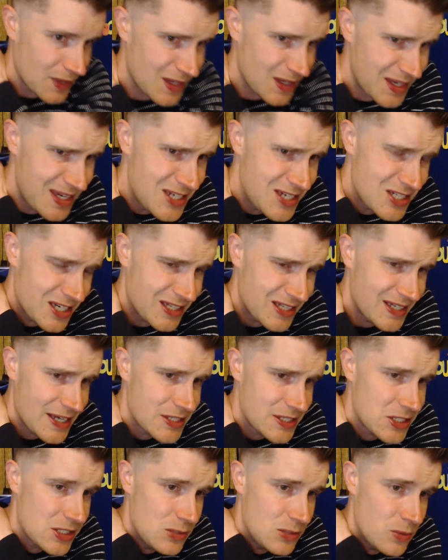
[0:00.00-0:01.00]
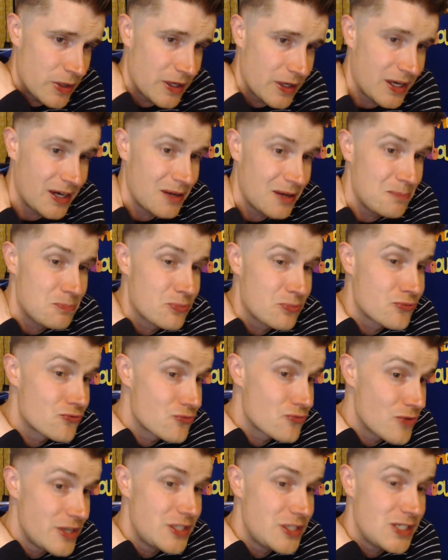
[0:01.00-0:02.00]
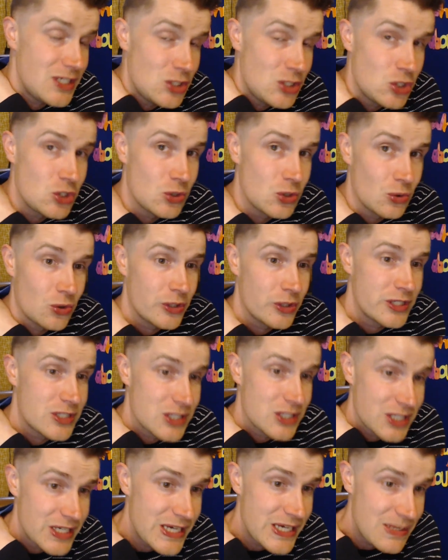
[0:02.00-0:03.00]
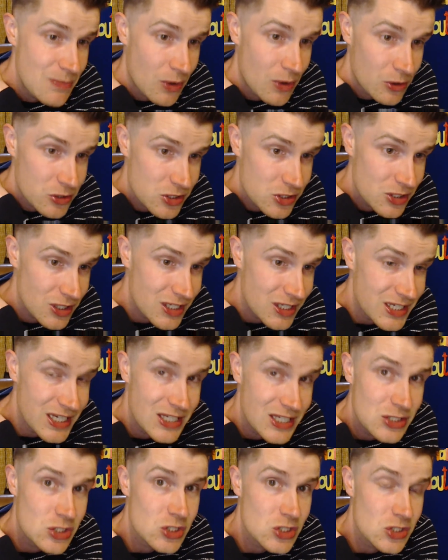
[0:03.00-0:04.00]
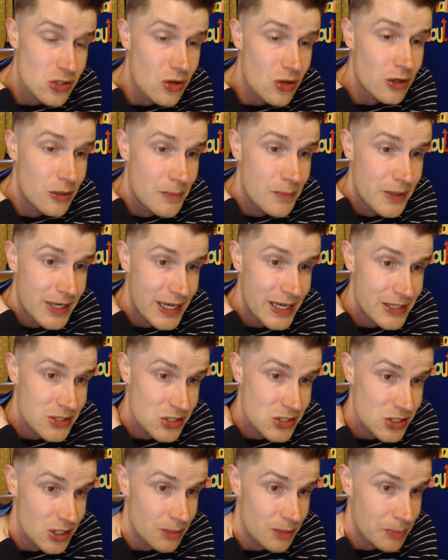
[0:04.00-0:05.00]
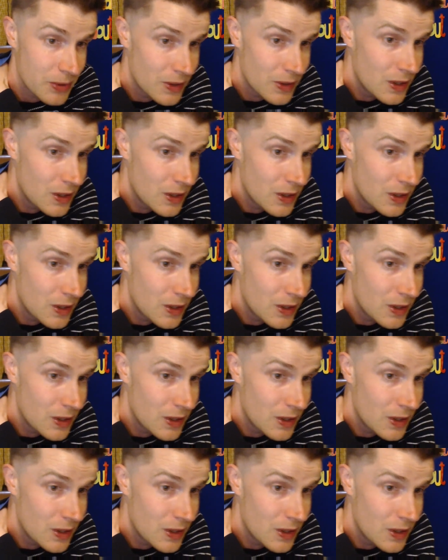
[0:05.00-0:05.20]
is a nasty one, and I'm pretty sure it's Chemosh that King Solomon ends up